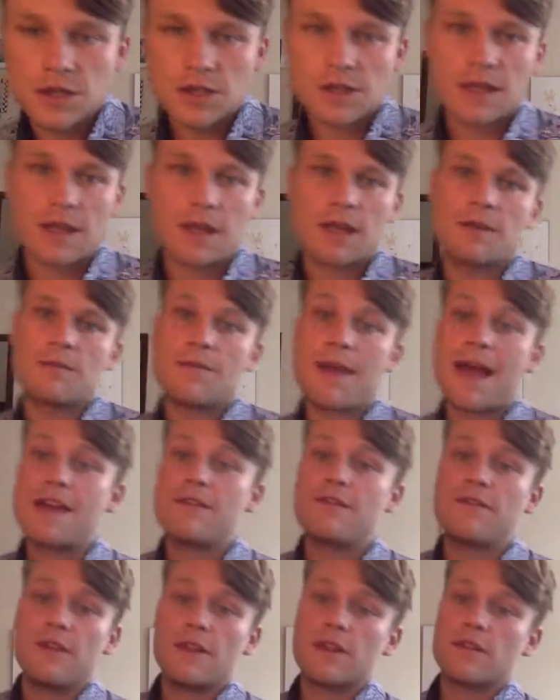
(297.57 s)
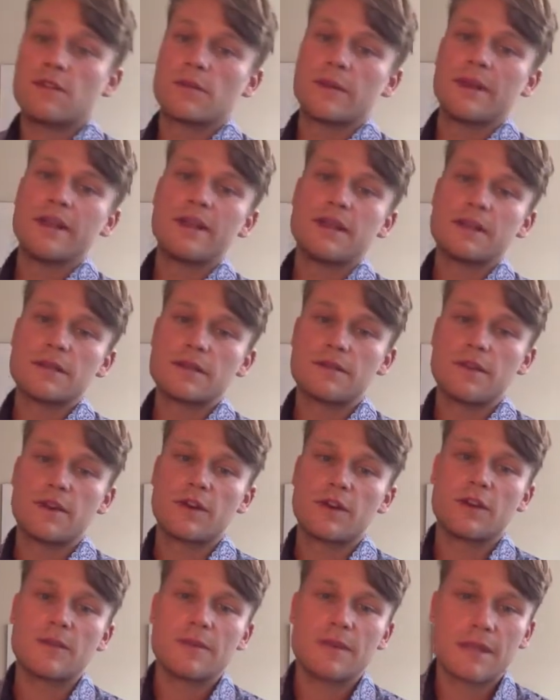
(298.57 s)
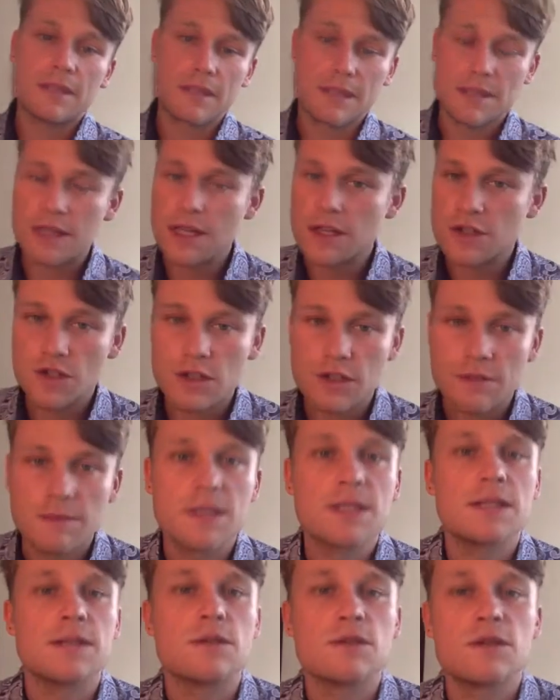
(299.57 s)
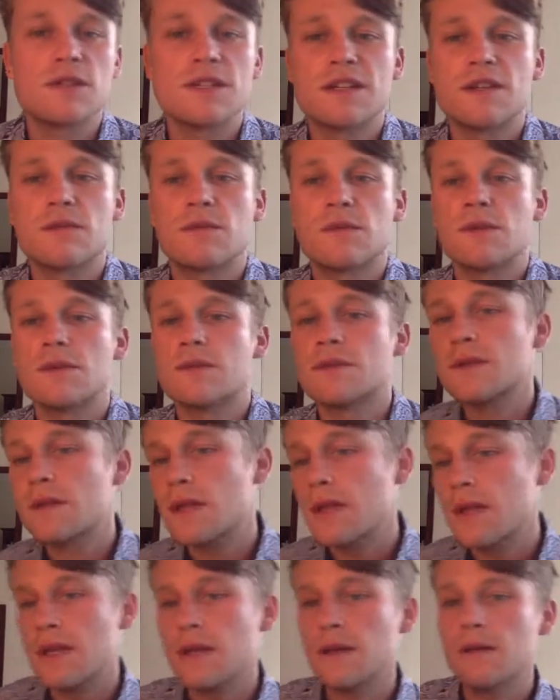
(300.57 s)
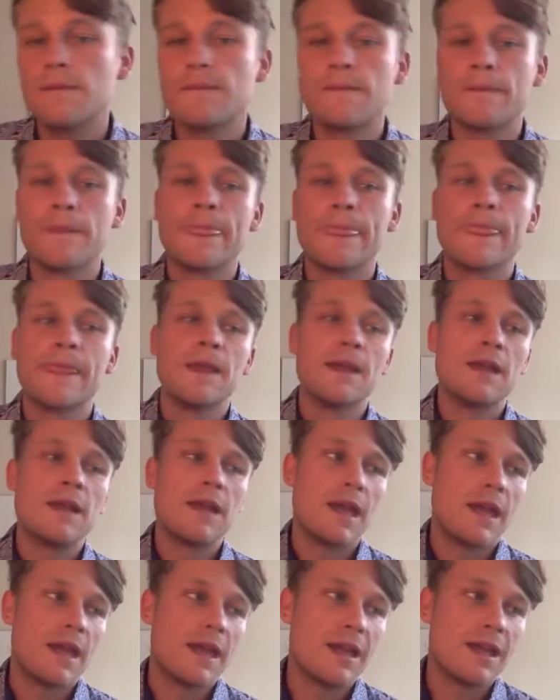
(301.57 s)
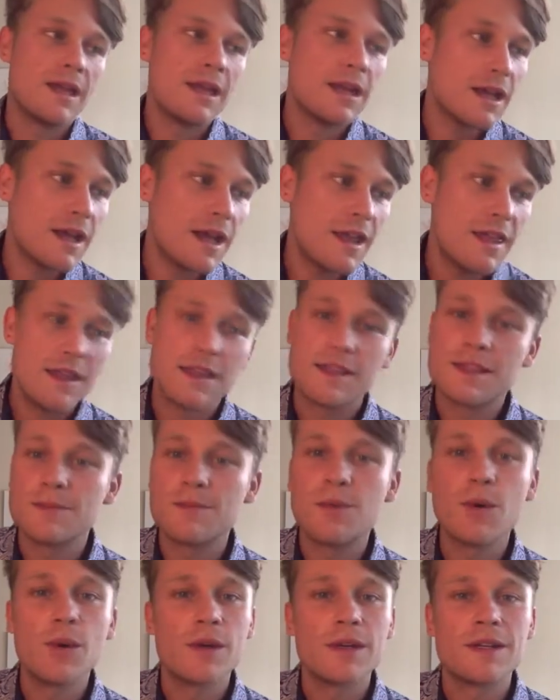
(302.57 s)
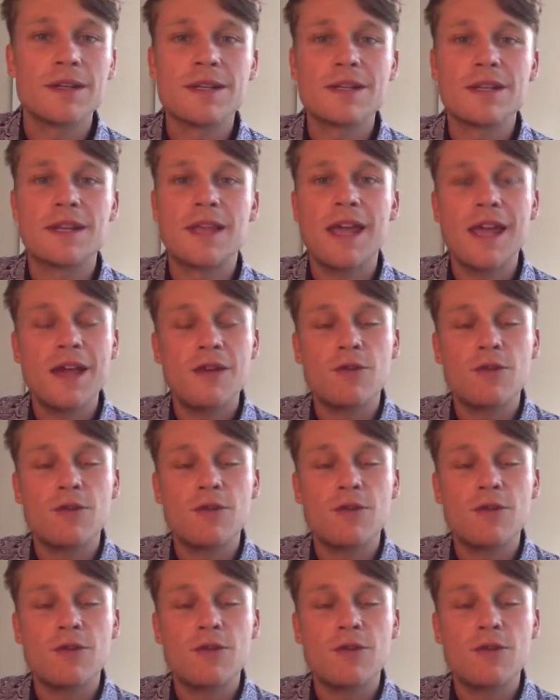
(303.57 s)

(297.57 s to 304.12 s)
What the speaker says: in like bad faith readings of arguments, intentionally misunderstand what you're saying, and I think it's important to like